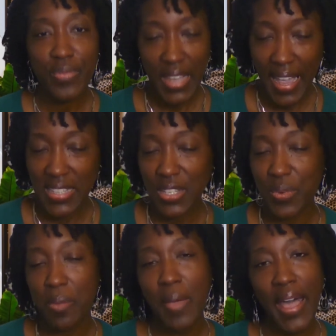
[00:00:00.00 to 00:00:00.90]
As a
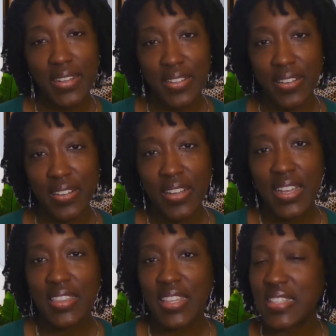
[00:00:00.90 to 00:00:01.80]
reminder,
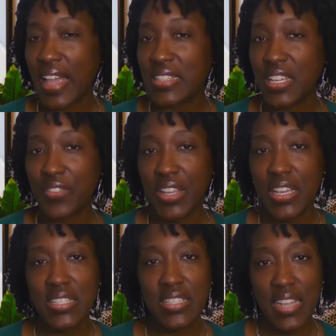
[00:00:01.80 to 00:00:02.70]
this activity
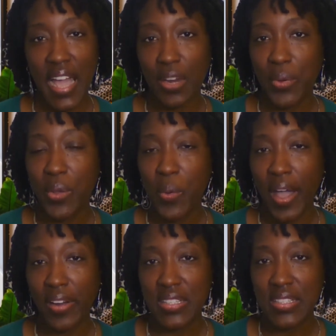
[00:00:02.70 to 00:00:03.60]
is not a
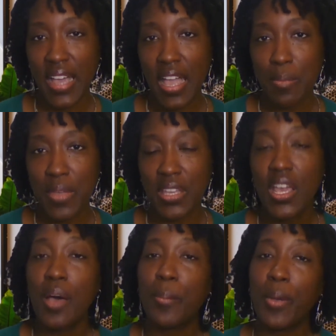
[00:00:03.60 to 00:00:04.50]
required assignment,
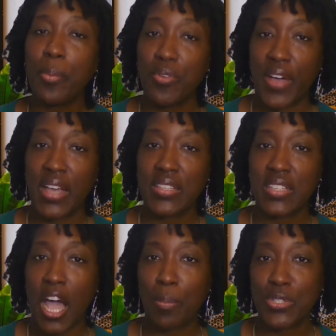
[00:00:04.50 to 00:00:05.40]
but provides an
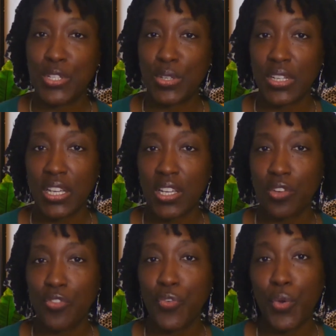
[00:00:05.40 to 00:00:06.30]
opportunity
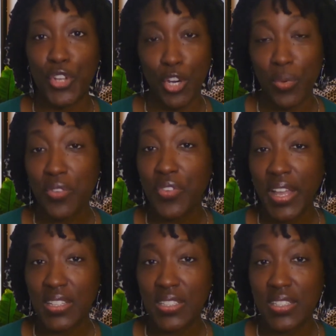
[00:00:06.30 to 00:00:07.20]
for your
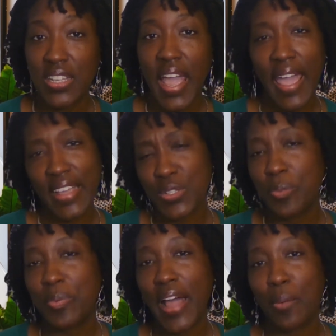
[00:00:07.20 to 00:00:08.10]
reflection and to
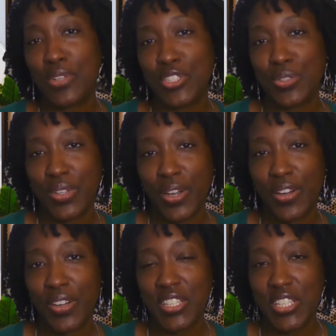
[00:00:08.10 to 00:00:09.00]
apply what you learned
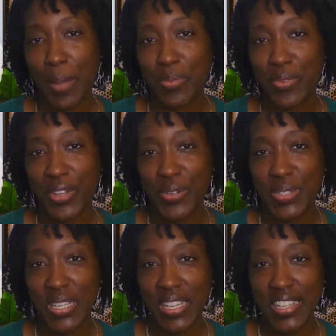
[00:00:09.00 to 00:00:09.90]
in Chapter
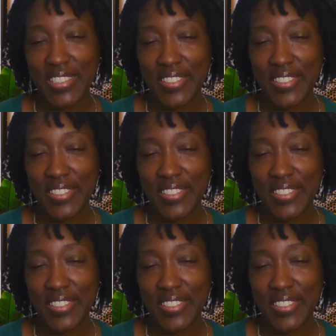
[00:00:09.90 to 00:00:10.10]
13.